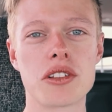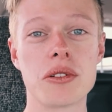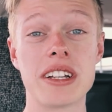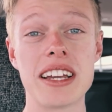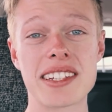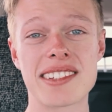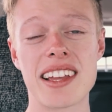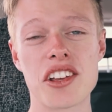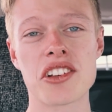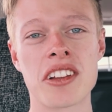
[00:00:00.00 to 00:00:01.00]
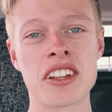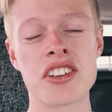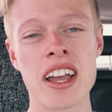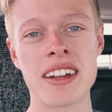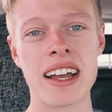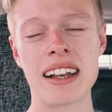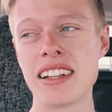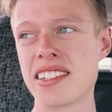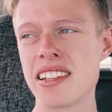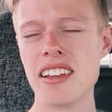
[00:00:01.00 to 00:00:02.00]
to a gas station in China, at
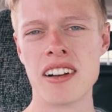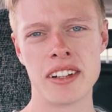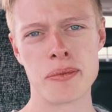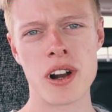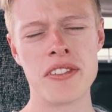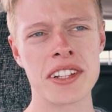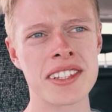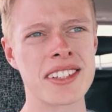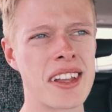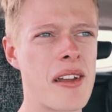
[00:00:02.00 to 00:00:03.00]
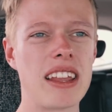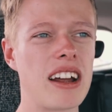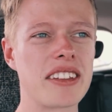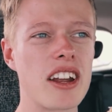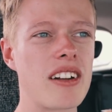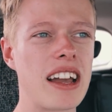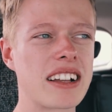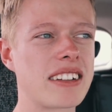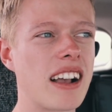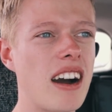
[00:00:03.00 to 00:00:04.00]
least here in the province, they're
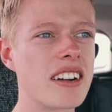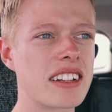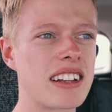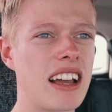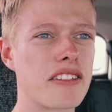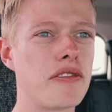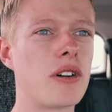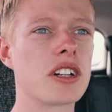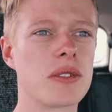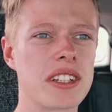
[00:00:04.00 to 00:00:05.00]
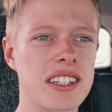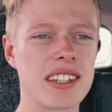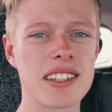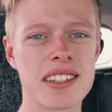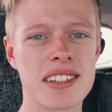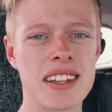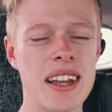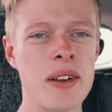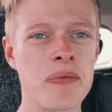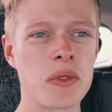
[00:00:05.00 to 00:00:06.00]
like guarded like fortresses
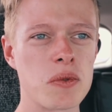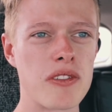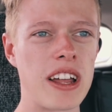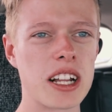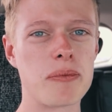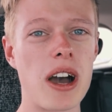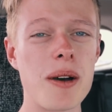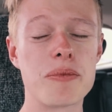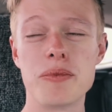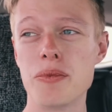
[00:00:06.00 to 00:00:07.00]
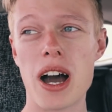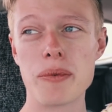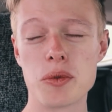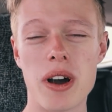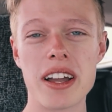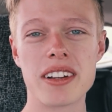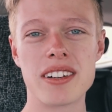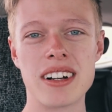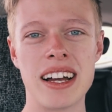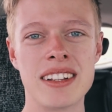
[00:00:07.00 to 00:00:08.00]
with like barbed
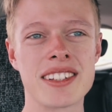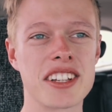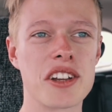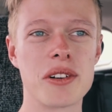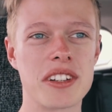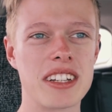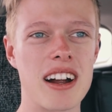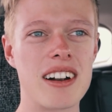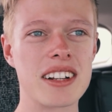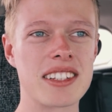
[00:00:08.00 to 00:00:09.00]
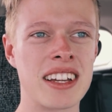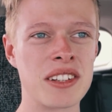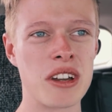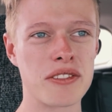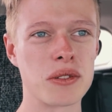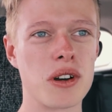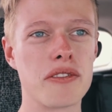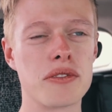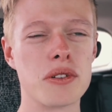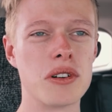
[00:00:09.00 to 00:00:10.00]
wire and security guards, and you have to go
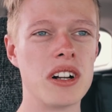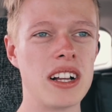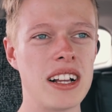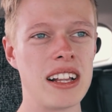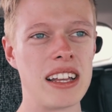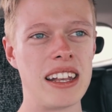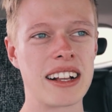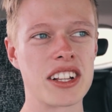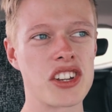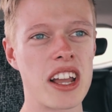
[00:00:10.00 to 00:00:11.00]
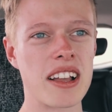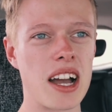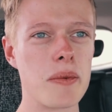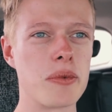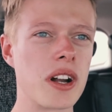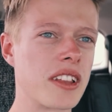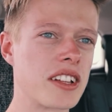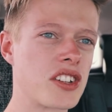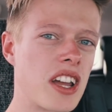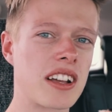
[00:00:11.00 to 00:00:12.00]
through like a checkup where they
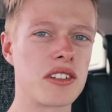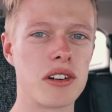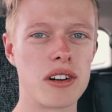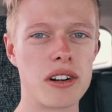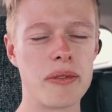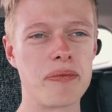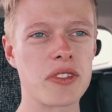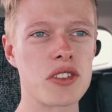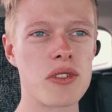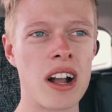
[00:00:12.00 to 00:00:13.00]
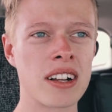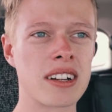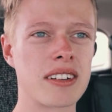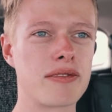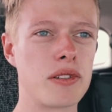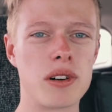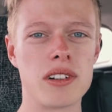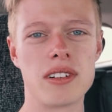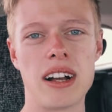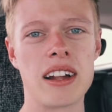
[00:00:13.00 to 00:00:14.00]
check your trunk for
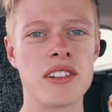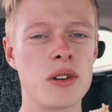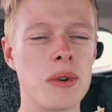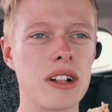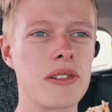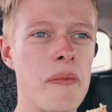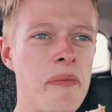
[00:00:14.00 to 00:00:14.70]
I don't know what.